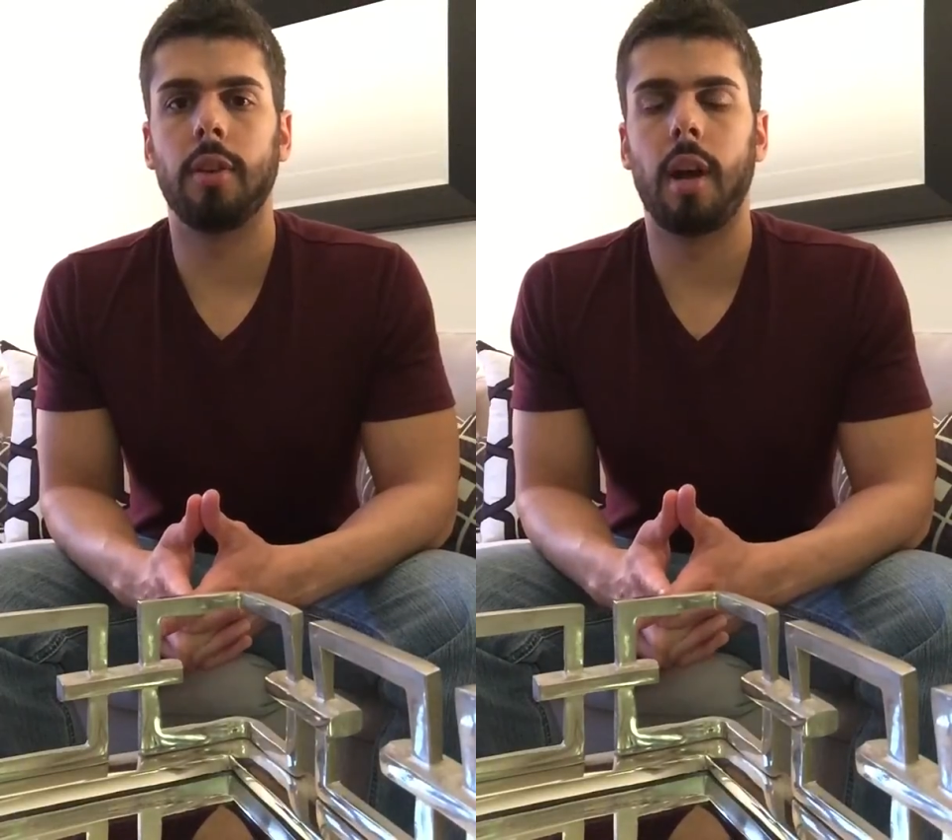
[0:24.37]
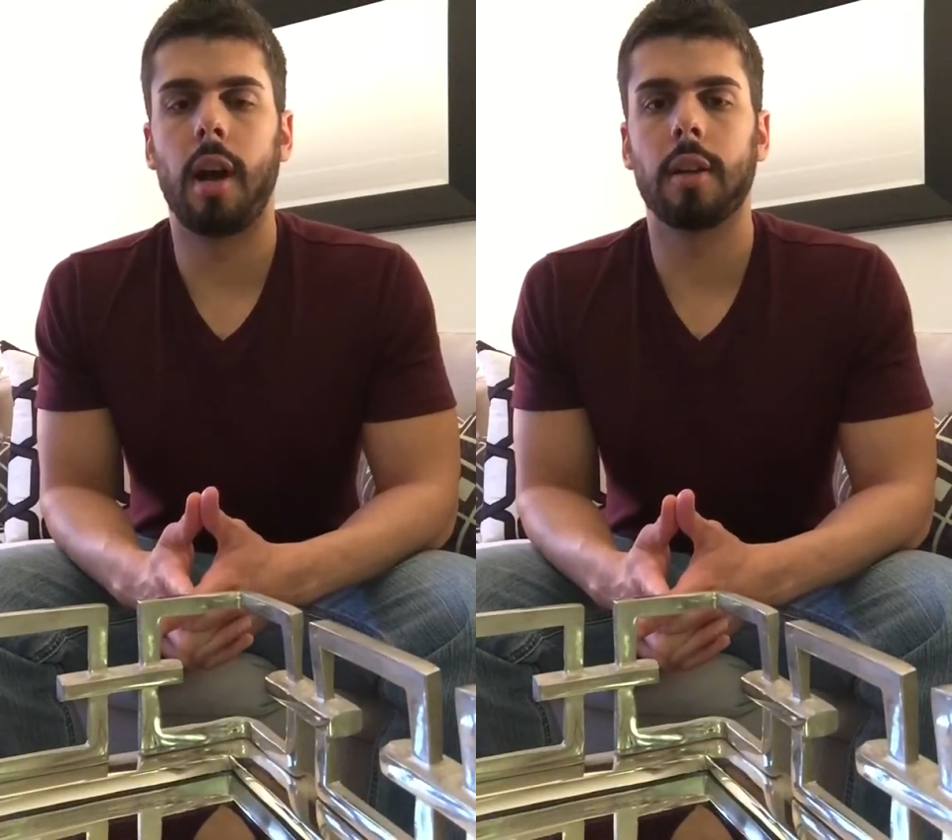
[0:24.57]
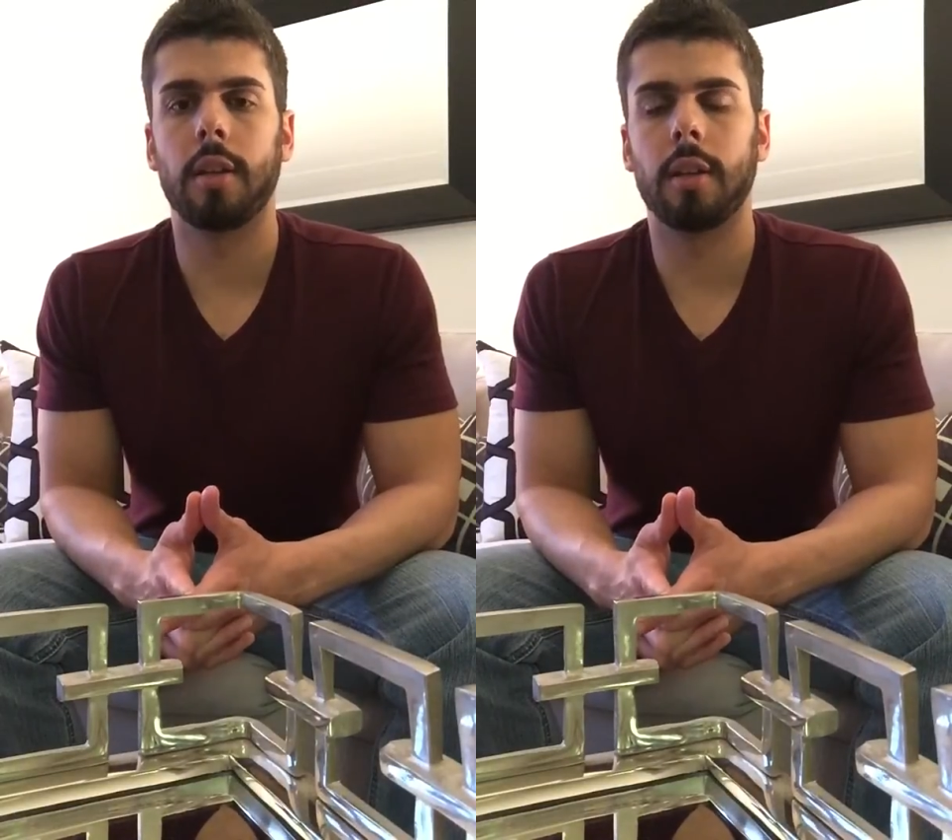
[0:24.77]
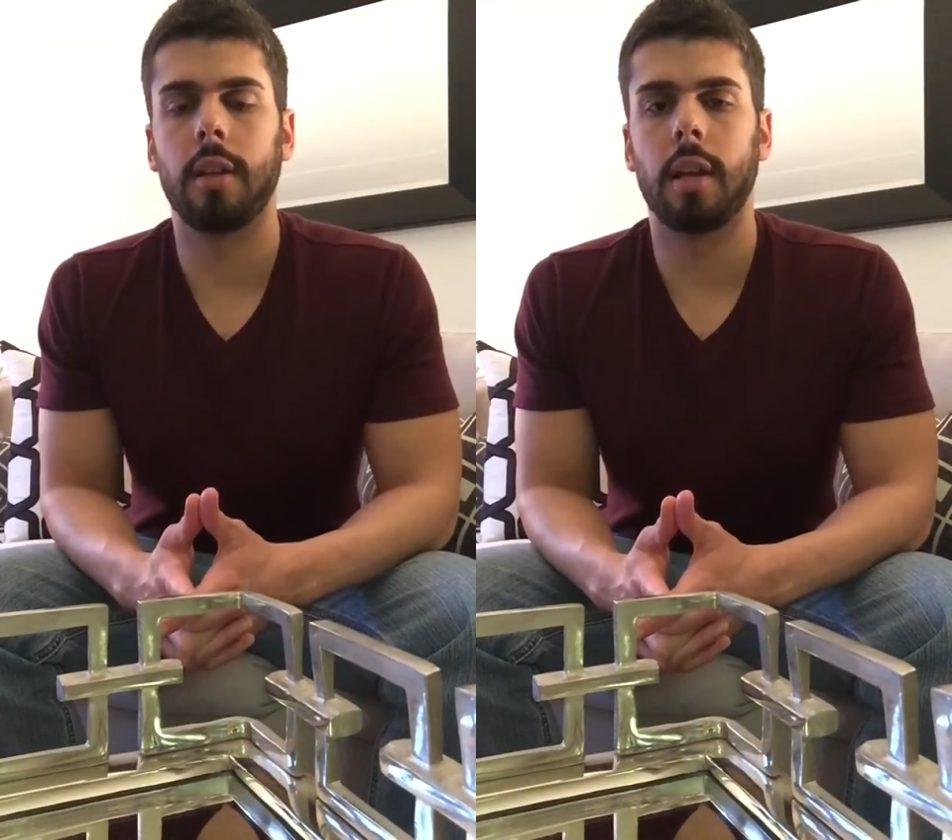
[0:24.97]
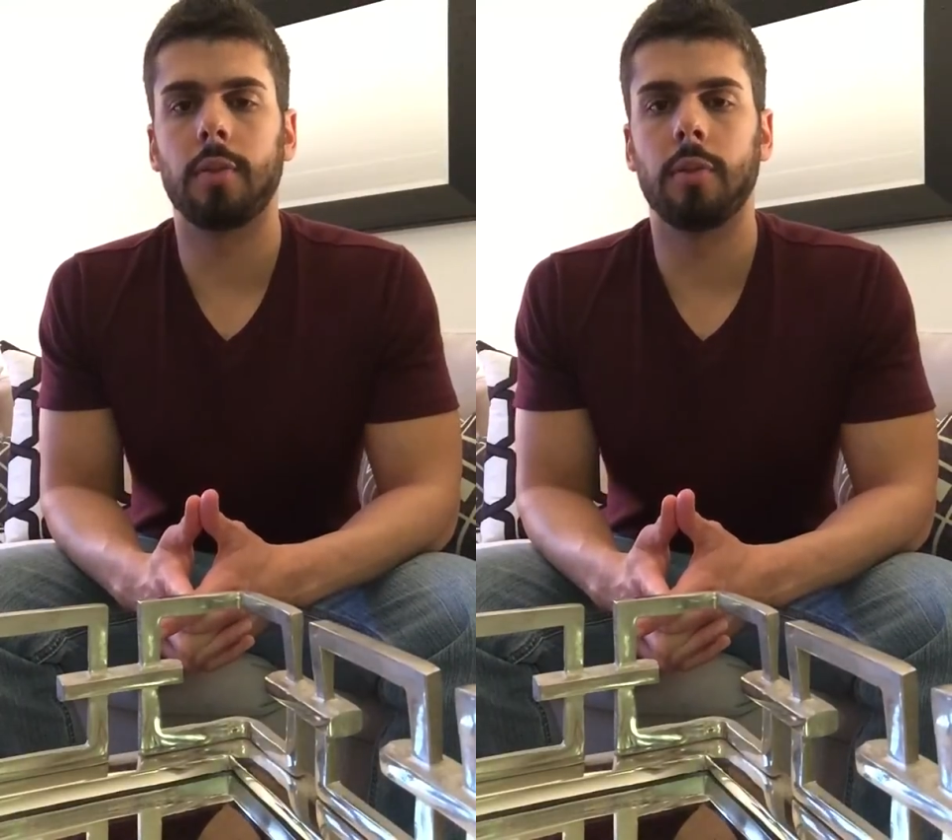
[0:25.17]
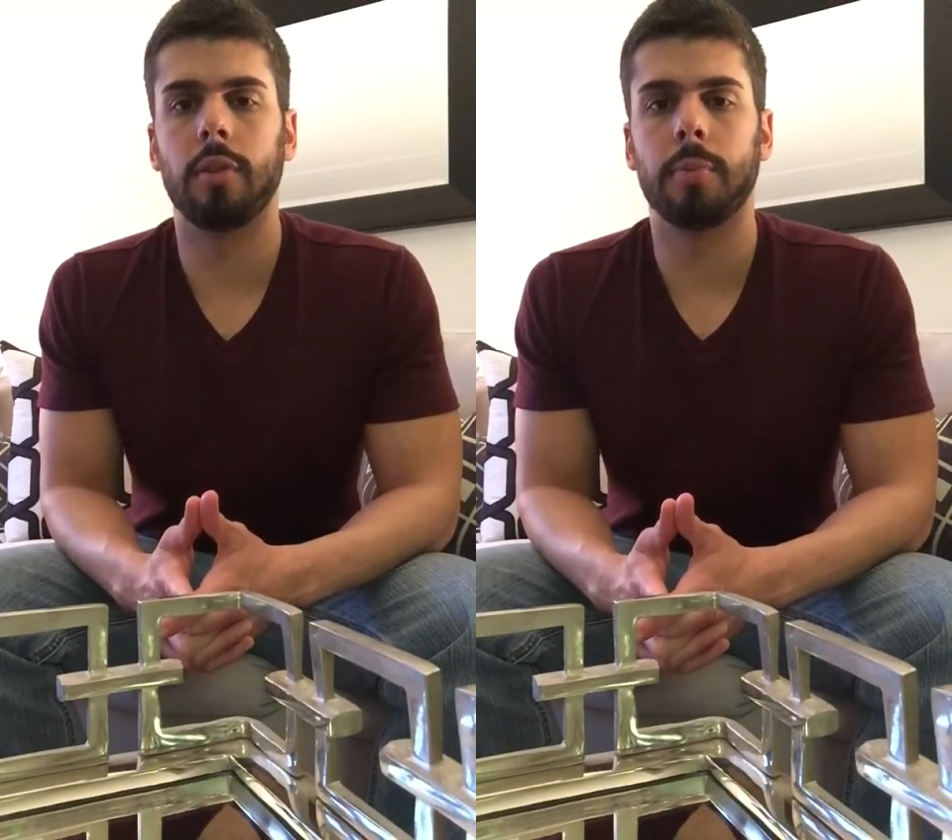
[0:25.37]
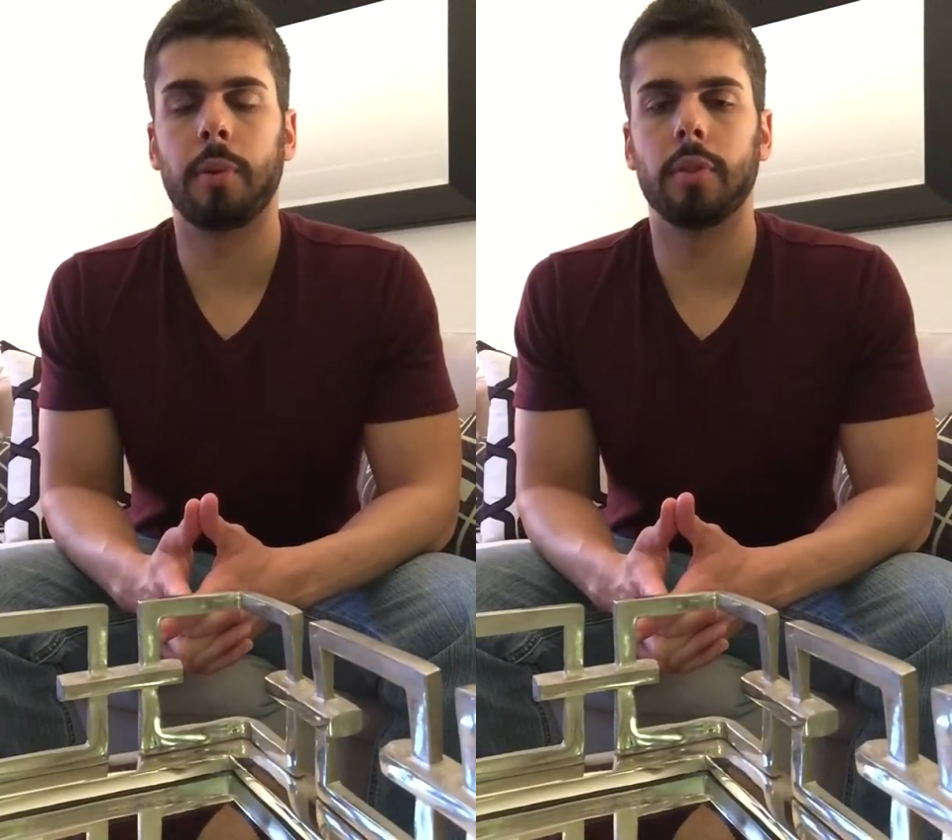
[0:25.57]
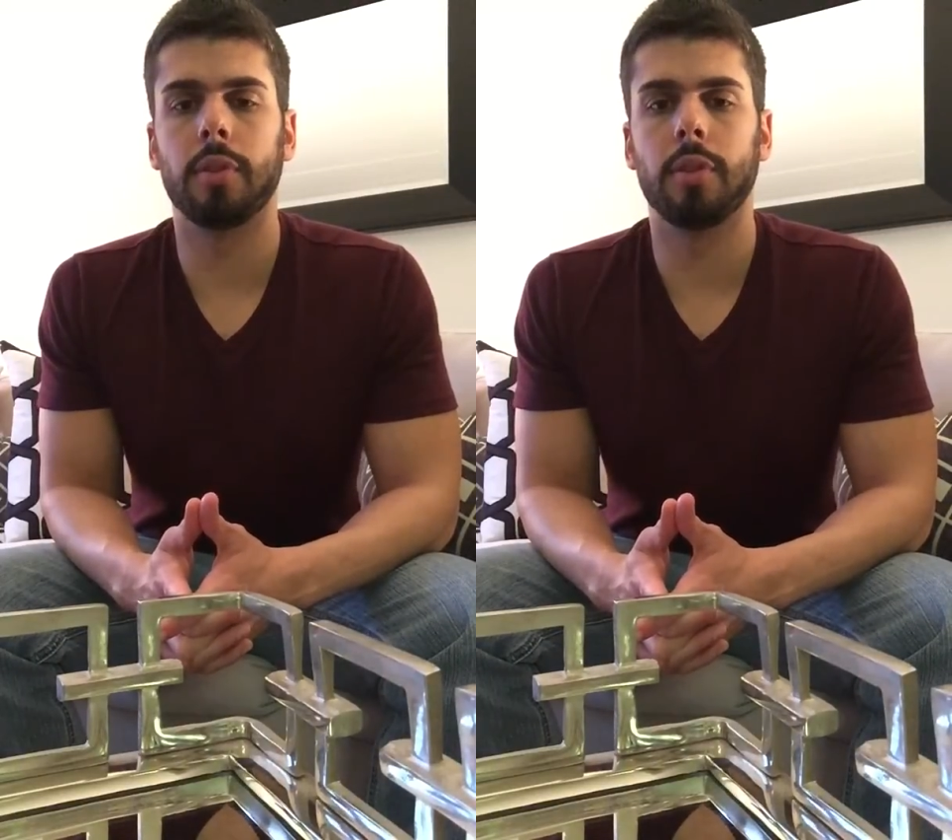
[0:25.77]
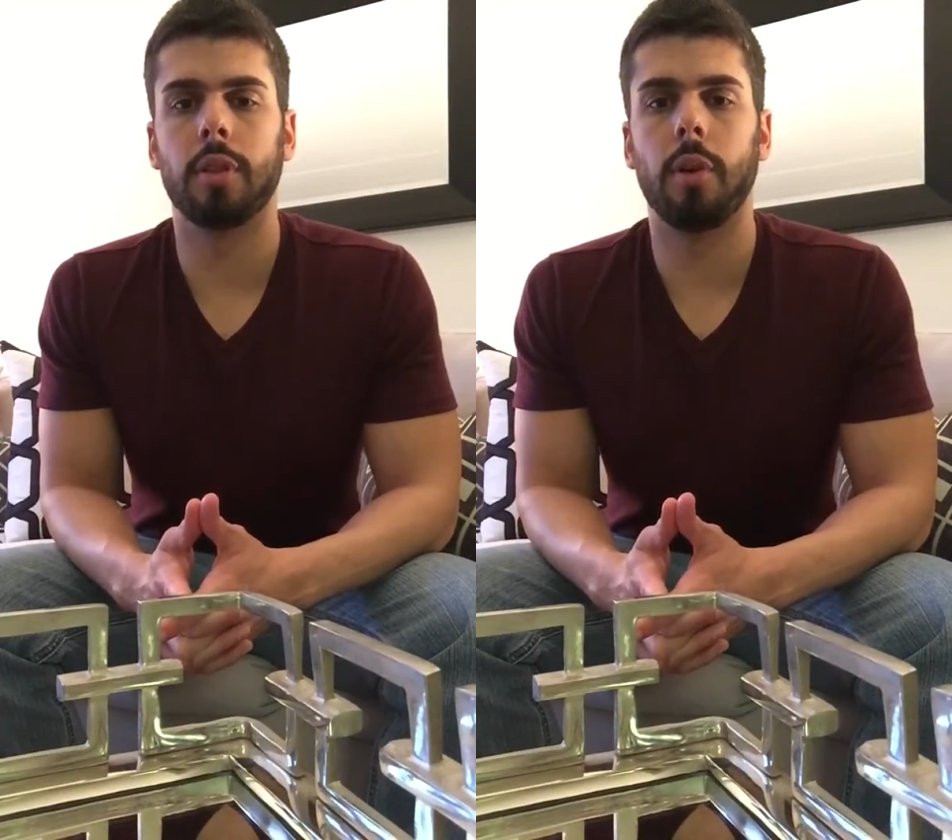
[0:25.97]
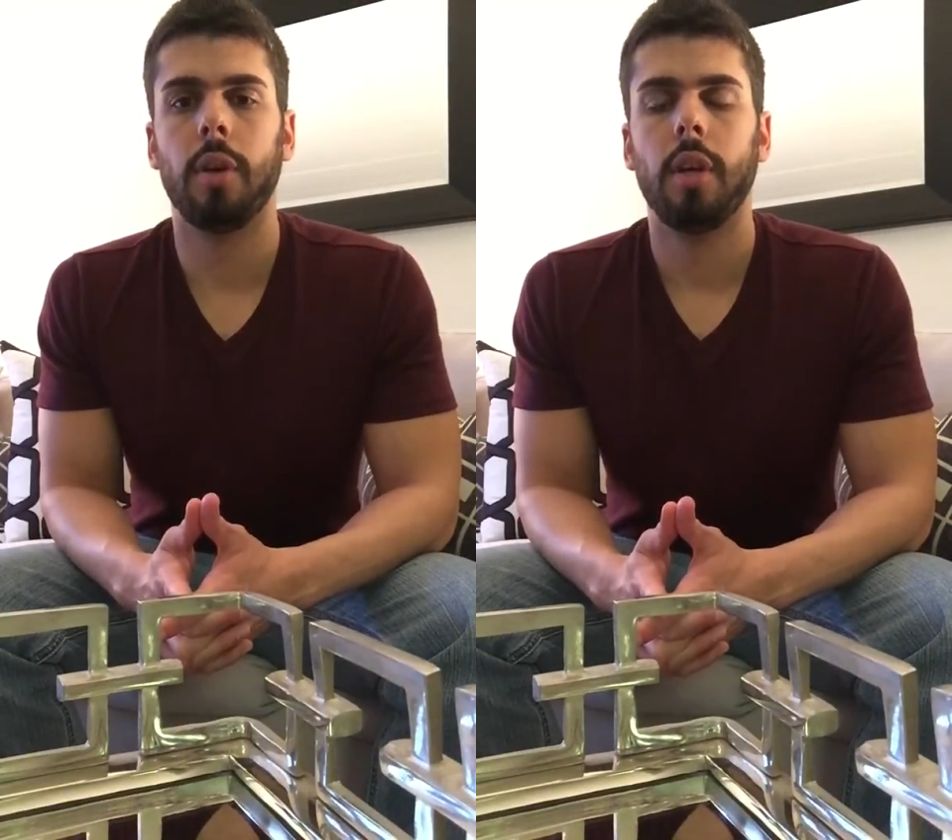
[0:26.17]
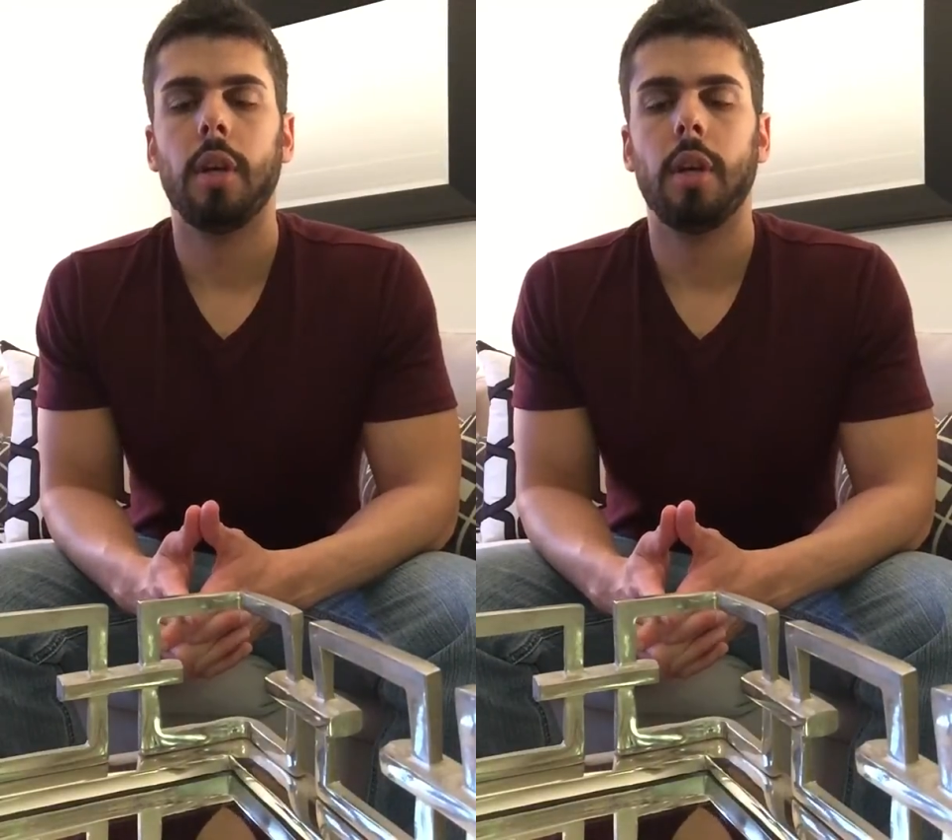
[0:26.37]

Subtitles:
not going to connect with this person. So